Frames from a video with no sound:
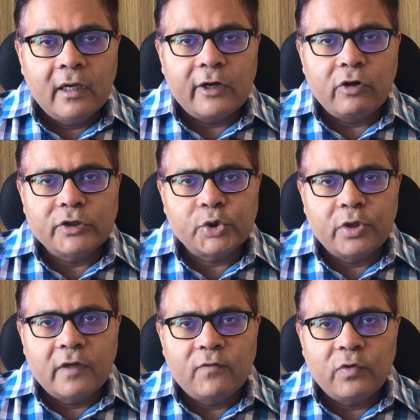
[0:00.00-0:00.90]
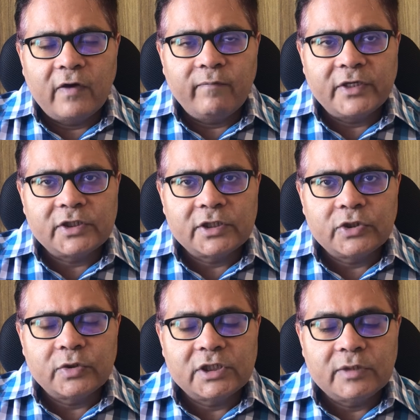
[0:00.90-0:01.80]
And also if you have mentioned
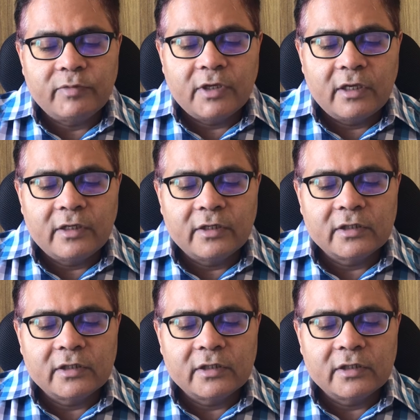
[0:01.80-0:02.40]
your GPA here,